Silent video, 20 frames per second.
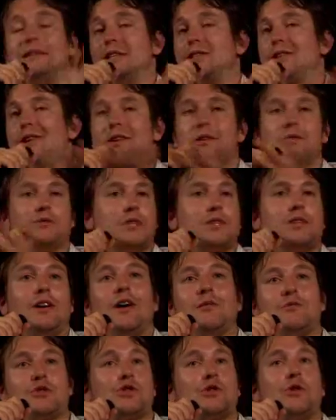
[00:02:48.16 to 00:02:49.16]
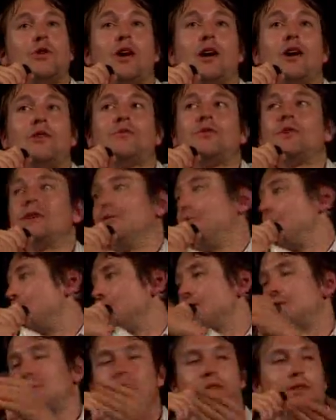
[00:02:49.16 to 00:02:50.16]
it's kind of just like, I'm sure, hopefully if we can
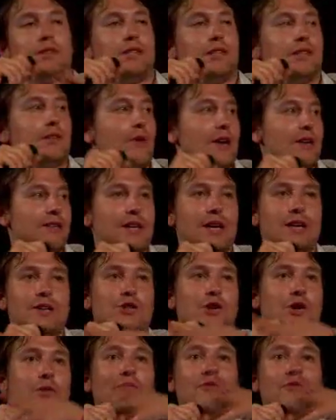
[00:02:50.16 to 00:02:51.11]
turn this into our day job,